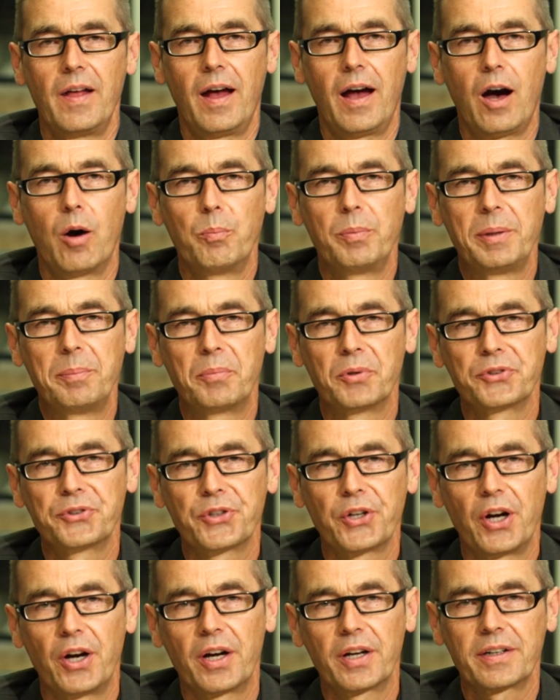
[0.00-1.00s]
how people
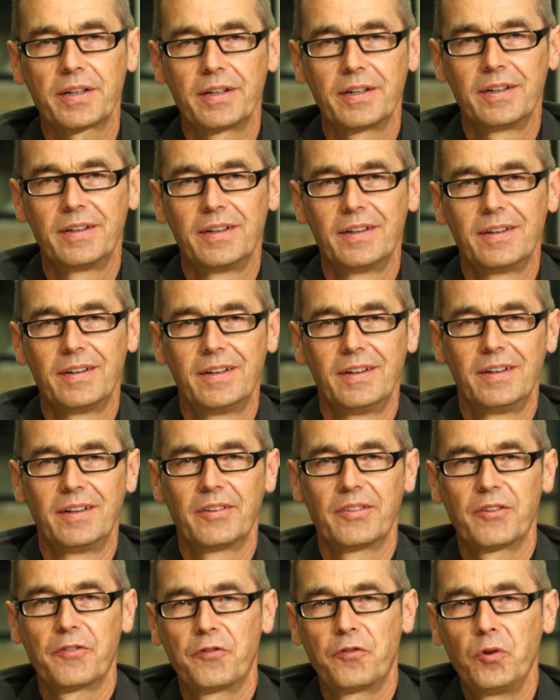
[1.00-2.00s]
talk,
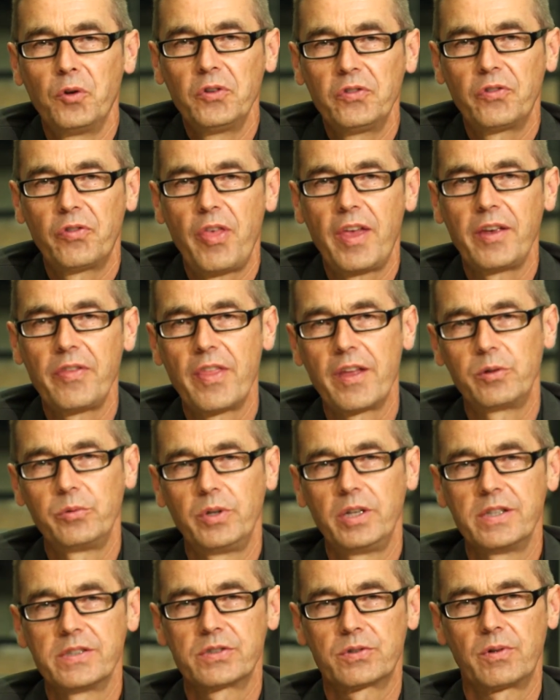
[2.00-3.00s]
the first thing that
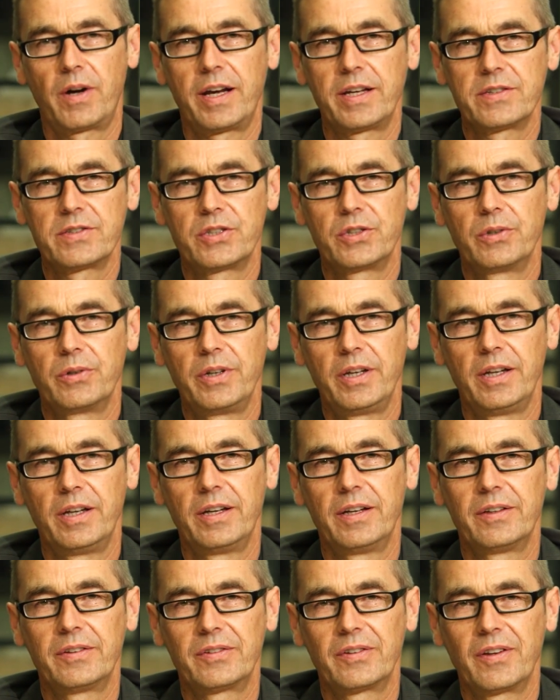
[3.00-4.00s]
really strikes you
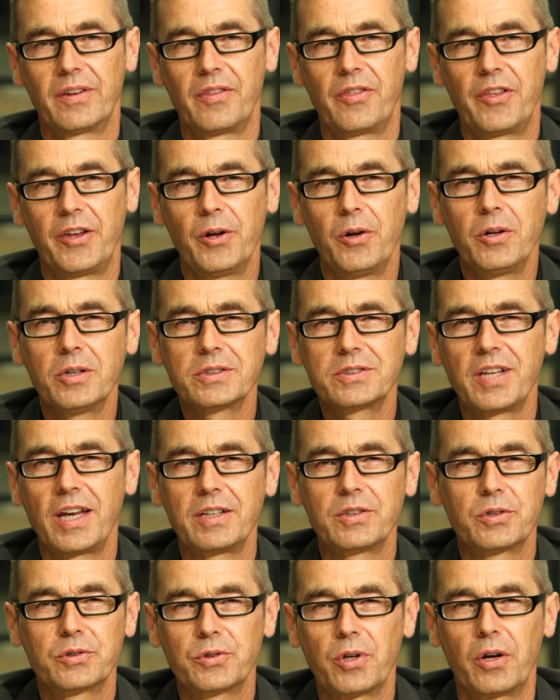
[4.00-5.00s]
is they all
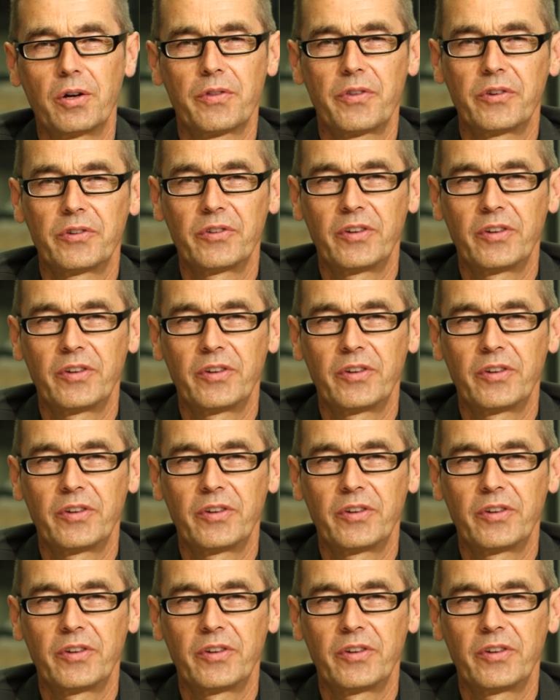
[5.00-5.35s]
tend to talk the